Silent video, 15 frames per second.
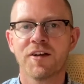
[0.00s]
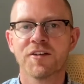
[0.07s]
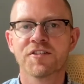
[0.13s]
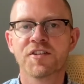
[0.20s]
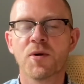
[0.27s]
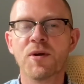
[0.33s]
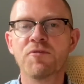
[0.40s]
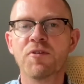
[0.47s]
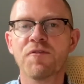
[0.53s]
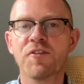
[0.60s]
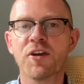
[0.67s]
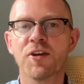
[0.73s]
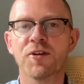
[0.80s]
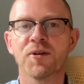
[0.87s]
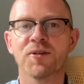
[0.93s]
So in
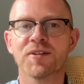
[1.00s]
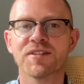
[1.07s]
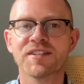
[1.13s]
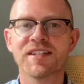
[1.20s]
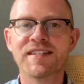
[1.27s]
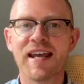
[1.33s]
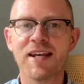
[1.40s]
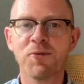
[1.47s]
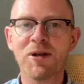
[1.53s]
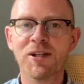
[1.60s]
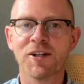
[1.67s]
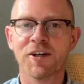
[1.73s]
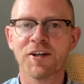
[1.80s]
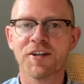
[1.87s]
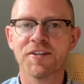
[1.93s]
review, today we
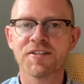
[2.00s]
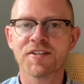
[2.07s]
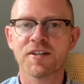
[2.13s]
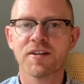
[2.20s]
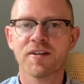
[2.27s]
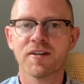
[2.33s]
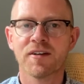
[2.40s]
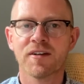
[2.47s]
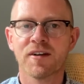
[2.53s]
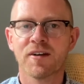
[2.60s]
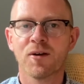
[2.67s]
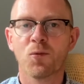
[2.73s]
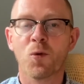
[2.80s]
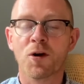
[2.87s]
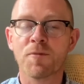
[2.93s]
learned
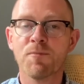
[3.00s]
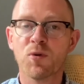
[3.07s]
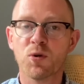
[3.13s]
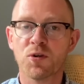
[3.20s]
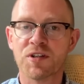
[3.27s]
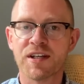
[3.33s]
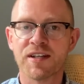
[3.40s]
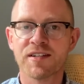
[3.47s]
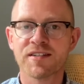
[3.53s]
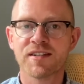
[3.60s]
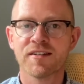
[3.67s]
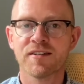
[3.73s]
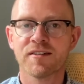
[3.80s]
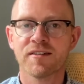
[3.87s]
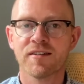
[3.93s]
what a mood is
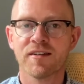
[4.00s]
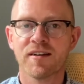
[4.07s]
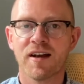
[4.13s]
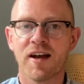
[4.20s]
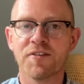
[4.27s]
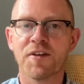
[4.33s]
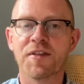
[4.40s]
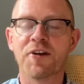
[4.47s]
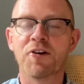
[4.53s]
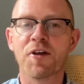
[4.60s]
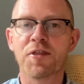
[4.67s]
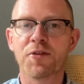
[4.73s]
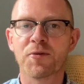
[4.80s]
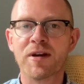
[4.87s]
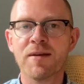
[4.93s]
and that there are
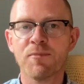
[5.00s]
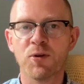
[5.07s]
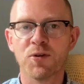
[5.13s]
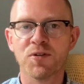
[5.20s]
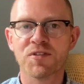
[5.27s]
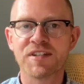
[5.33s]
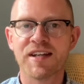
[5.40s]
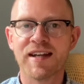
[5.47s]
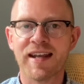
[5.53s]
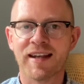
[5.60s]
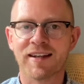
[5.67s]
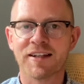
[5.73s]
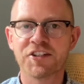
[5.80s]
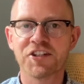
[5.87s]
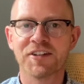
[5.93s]
3 moods in
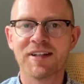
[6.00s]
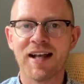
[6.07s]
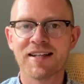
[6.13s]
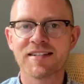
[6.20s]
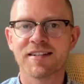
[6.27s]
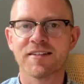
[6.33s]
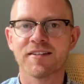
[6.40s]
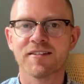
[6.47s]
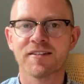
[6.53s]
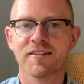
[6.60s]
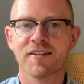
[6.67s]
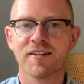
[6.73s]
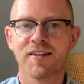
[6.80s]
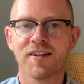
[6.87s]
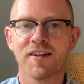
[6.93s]
English and Latin:
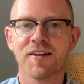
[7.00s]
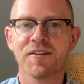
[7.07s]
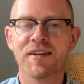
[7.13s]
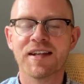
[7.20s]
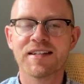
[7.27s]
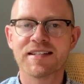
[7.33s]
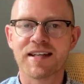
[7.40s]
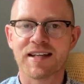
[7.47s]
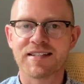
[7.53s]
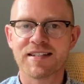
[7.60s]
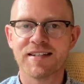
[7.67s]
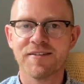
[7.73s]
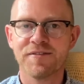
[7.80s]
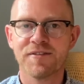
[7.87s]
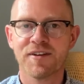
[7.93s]
the
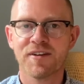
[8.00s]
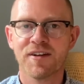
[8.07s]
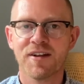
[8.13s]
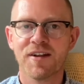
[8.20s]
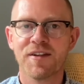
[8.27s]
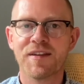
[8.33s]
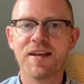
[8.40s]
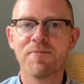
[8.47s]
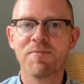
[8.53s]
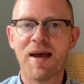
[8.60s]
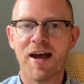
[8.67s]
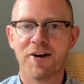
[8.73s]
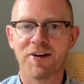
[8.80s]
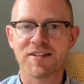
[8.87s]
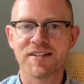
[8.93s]
indicative, the
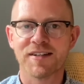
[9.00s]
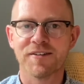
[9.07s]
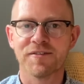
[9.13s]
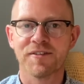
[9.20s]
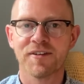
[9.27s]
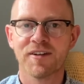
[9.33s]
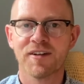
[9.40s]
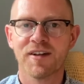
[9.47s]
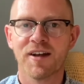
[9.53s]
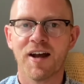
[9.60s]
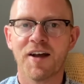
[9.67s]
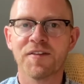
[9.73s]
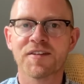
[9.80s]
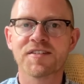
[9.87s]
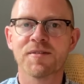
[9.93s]
imperative,
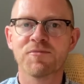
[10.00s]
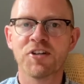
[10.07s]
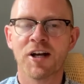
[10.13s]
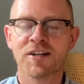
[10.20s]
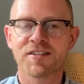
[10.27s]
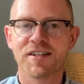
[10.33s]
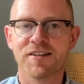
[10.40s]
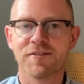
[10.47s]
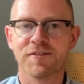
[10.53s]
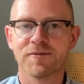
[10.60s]
and the subjunctive.